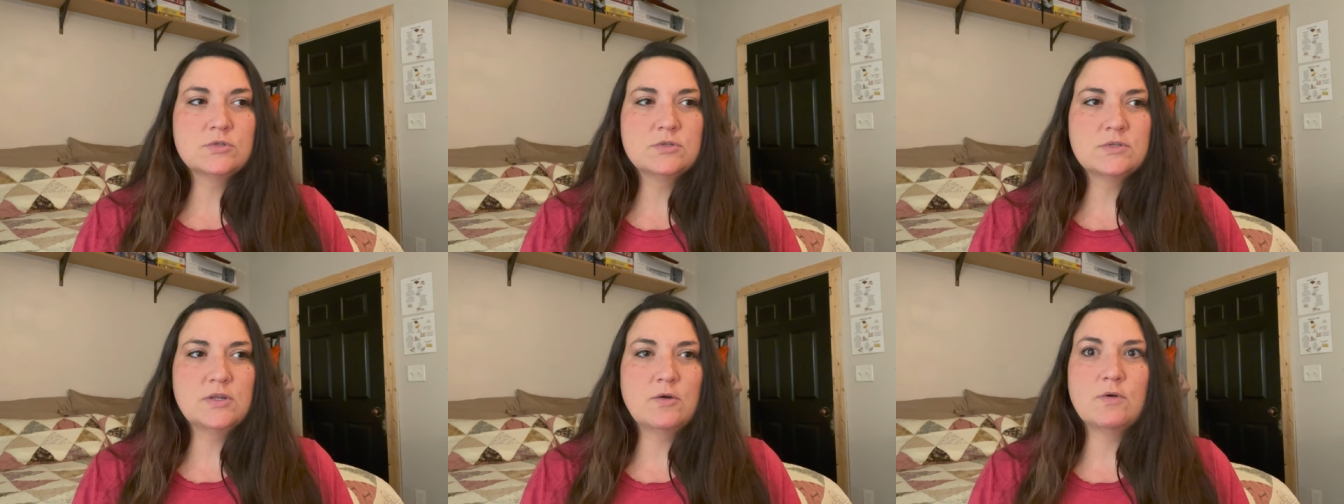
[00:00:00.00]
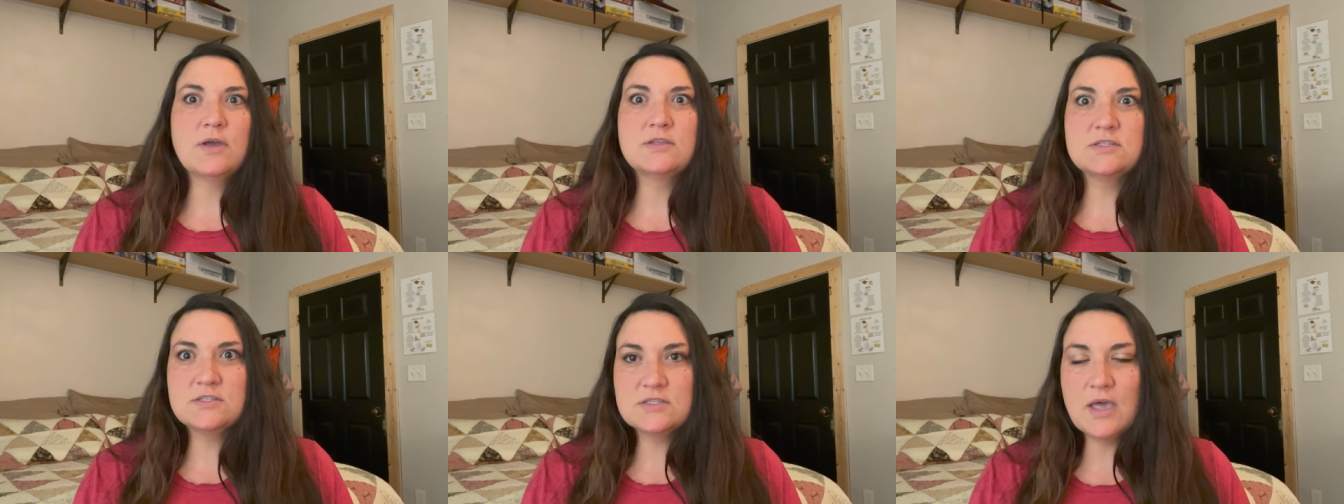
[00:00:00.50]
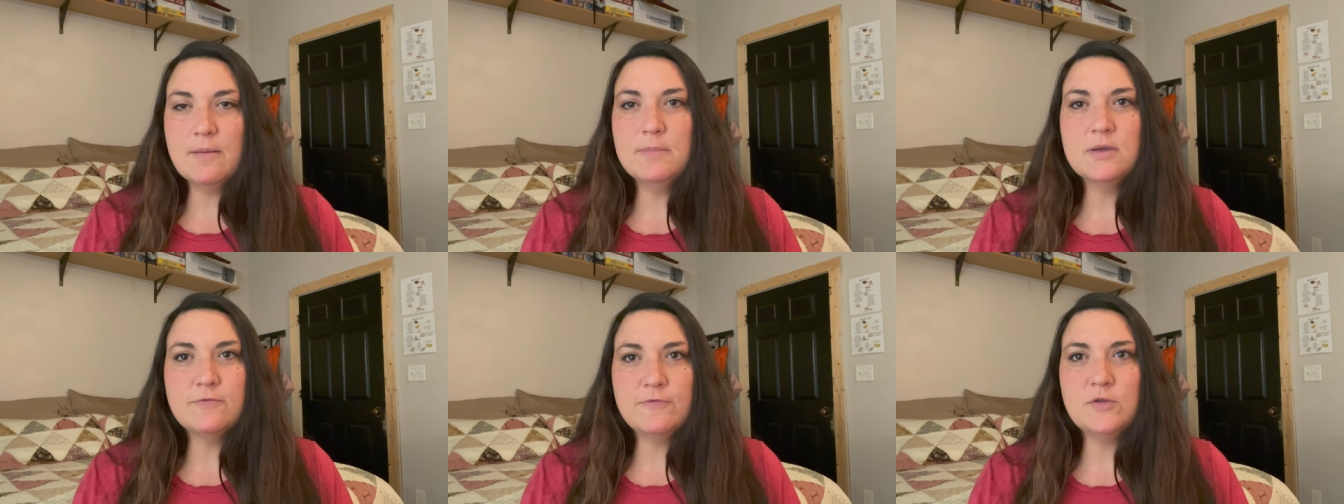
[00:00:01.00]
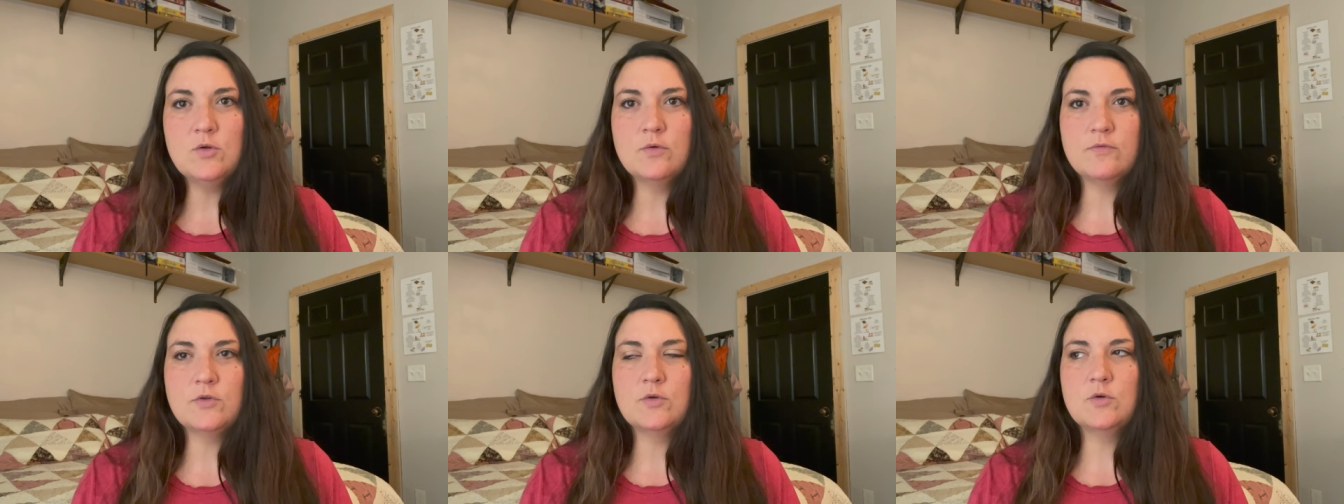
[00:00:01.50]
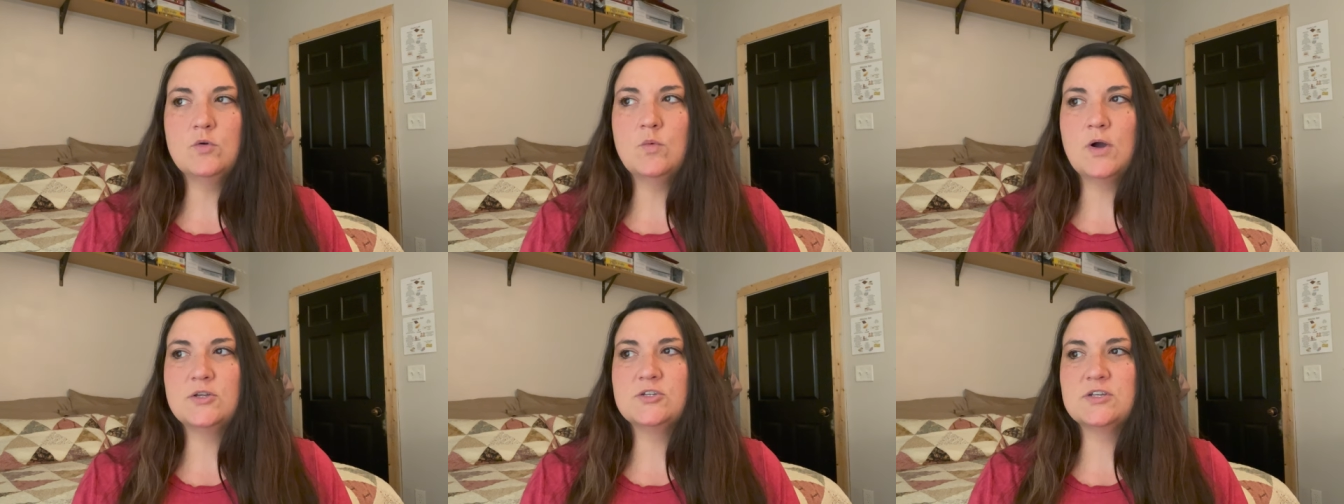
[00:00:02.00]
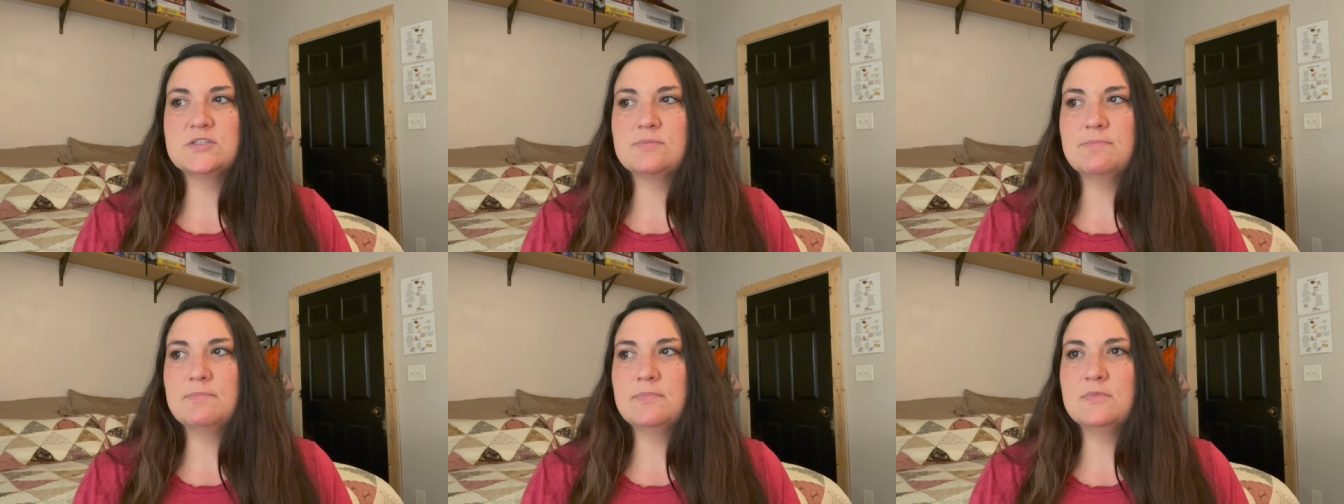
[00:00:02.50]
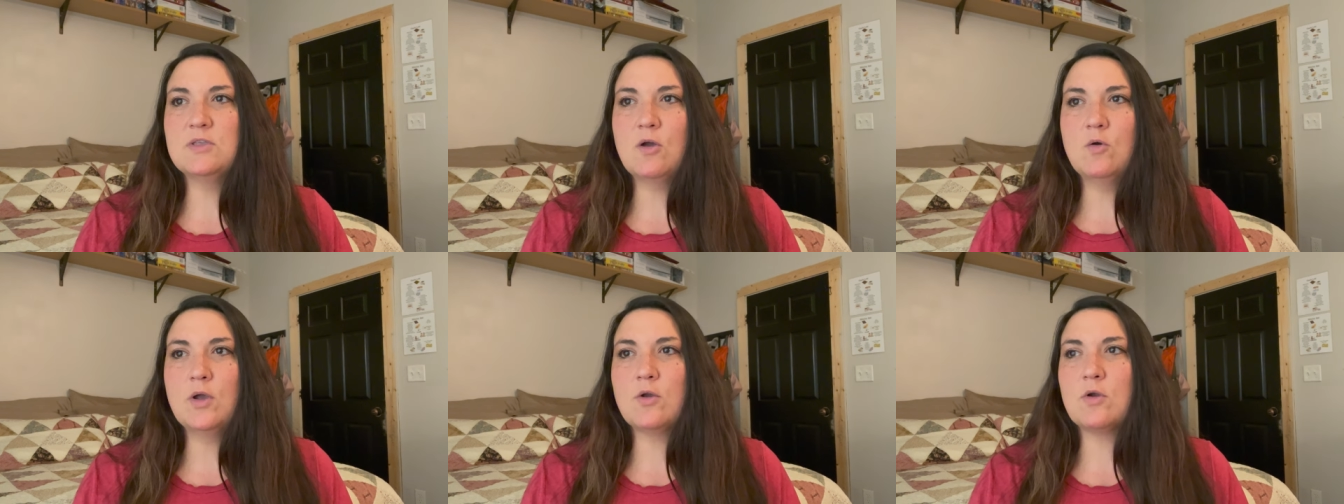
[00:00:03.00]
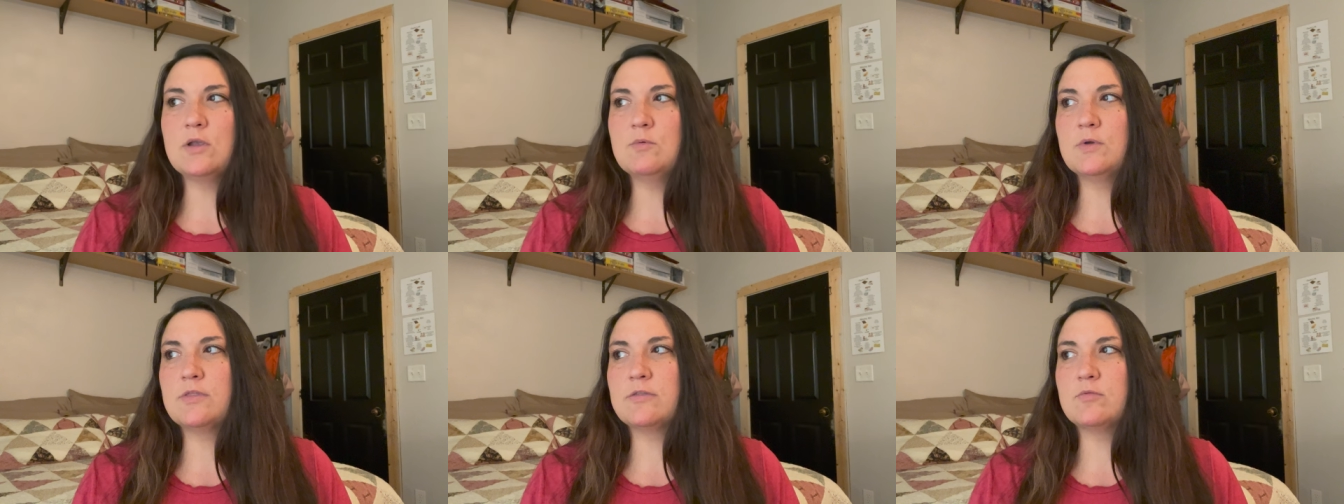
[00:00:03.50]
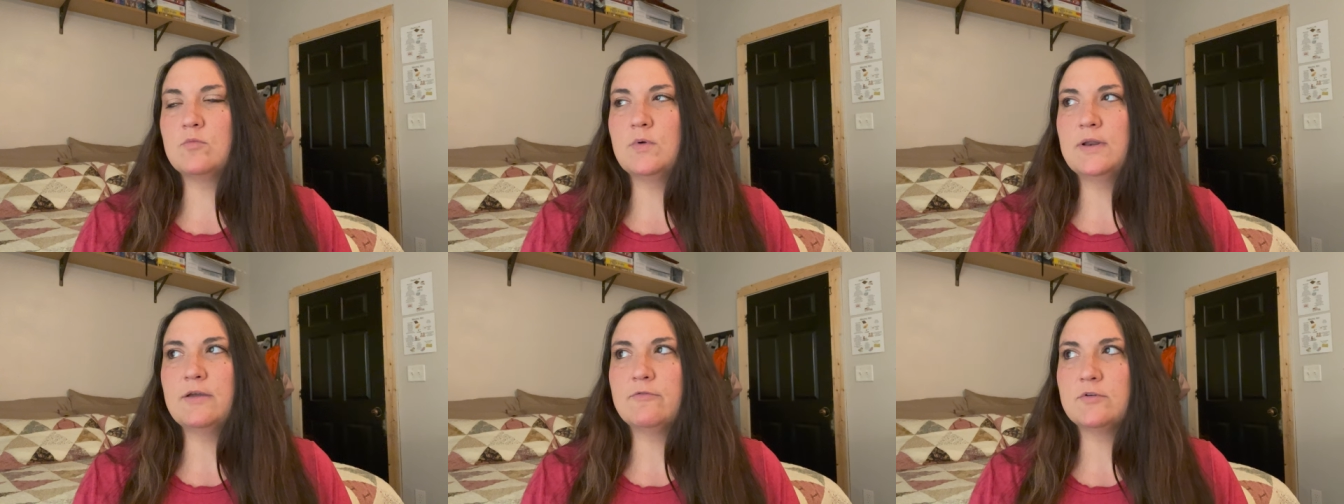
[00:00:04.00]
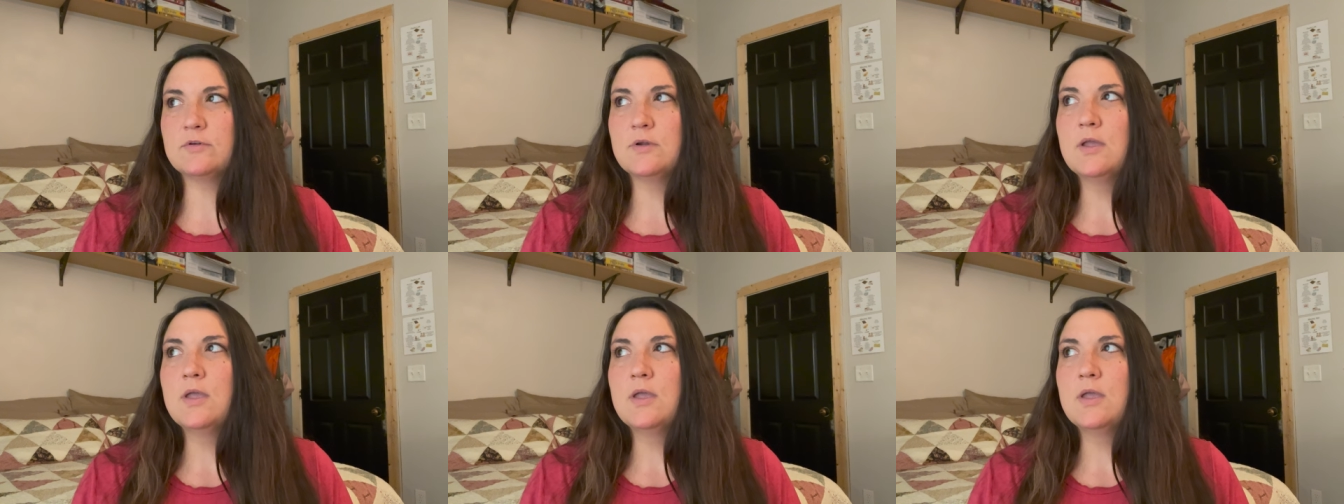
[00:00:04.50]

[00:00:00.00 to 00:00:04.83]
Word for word: you know, uh, some few of you who watch us don't agree with whatever